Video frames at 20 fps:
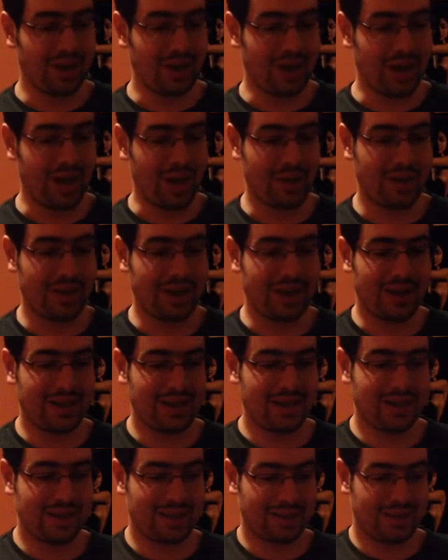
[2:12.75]
would get
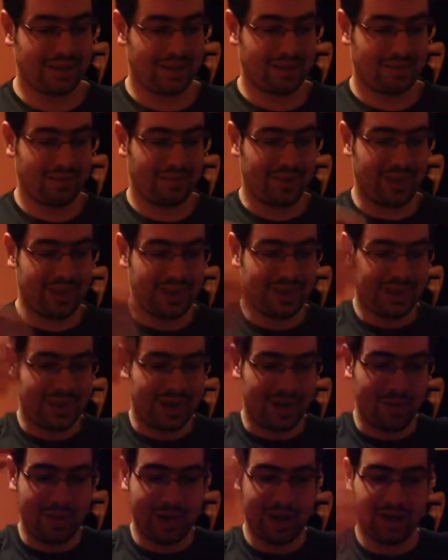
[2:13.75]
this
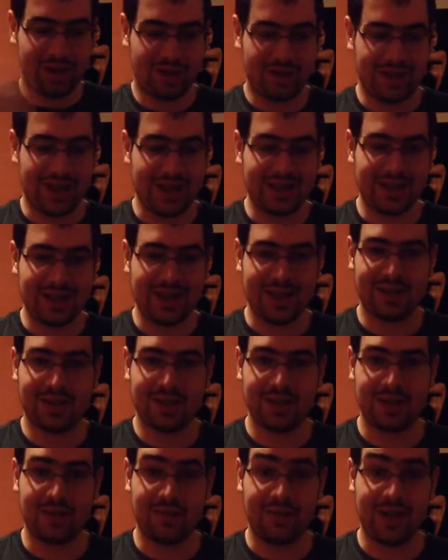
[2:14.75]
image that said
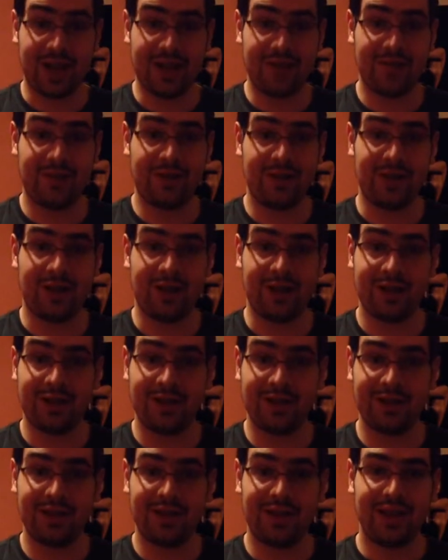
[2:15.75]
survival
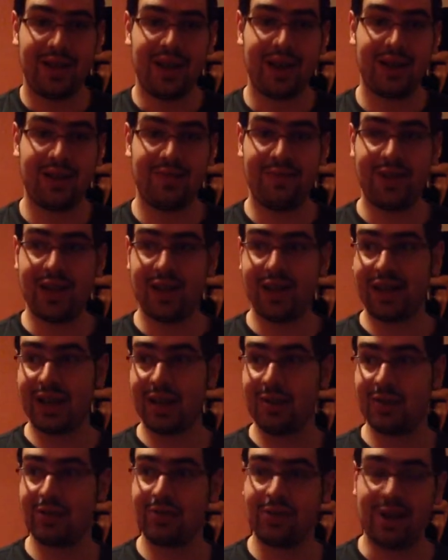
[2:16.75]
on, and it felt like I
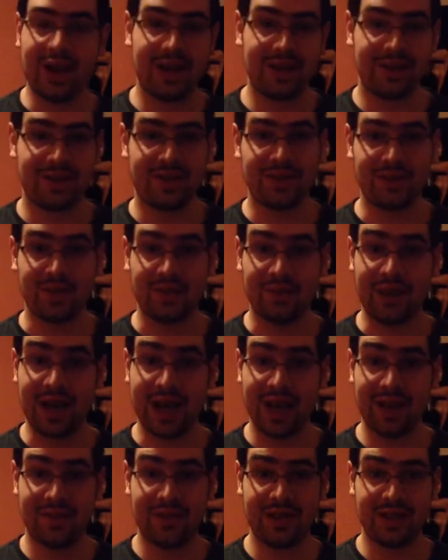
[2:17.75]
was trying to
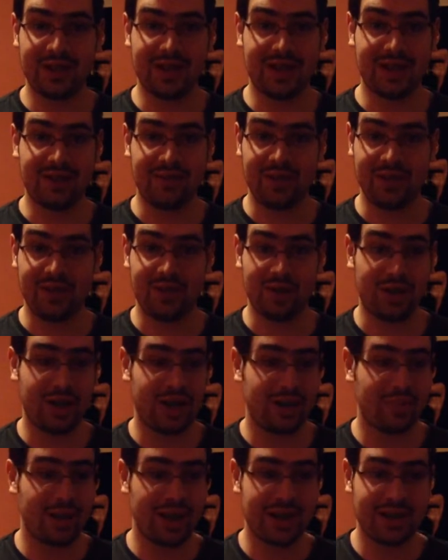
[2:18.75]
survive instead of
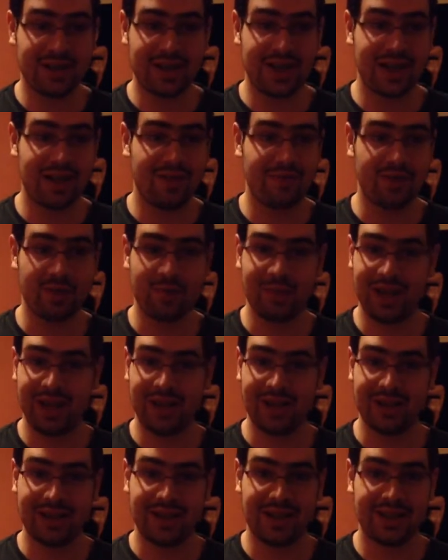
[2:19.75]
enjoying myself or being
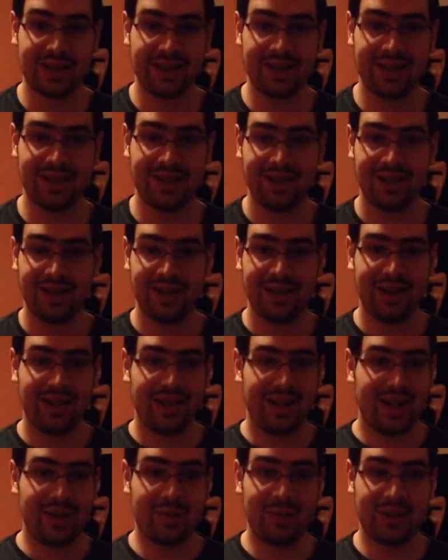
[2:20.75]
addicted.
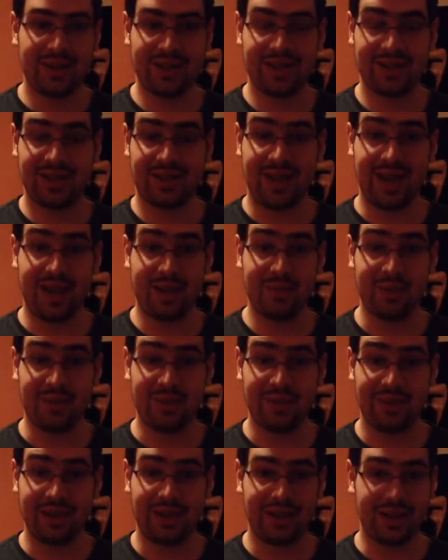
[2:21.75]
It was
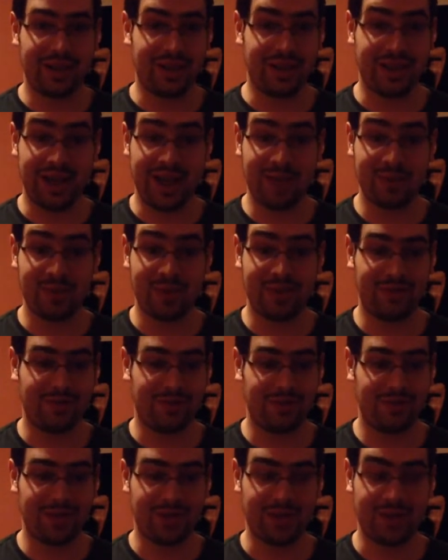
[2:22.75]
a game of
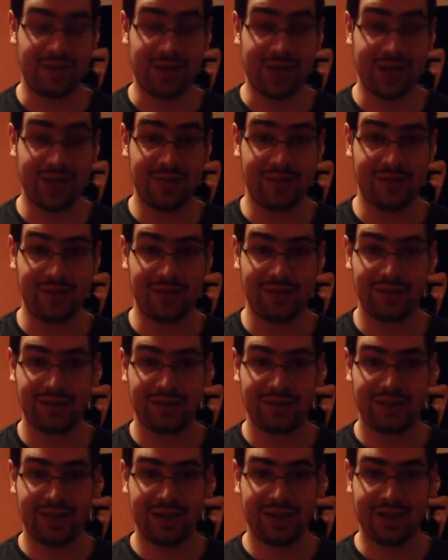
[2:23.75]
survival,
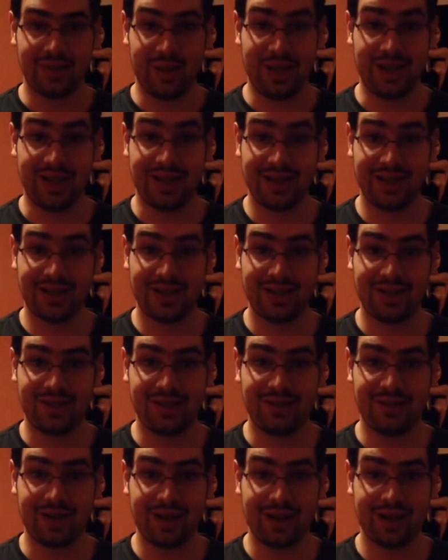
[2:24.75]
to be addicted to
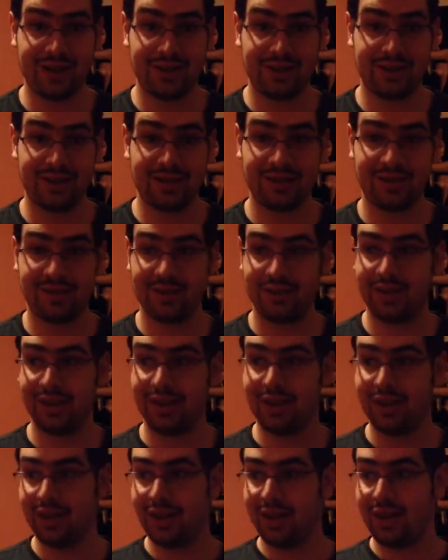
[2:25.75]
drugs.
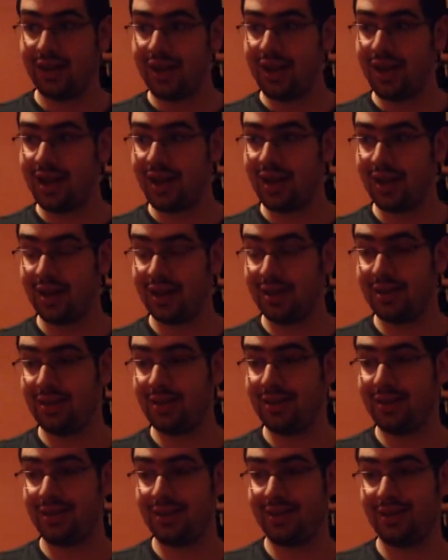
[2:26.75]
And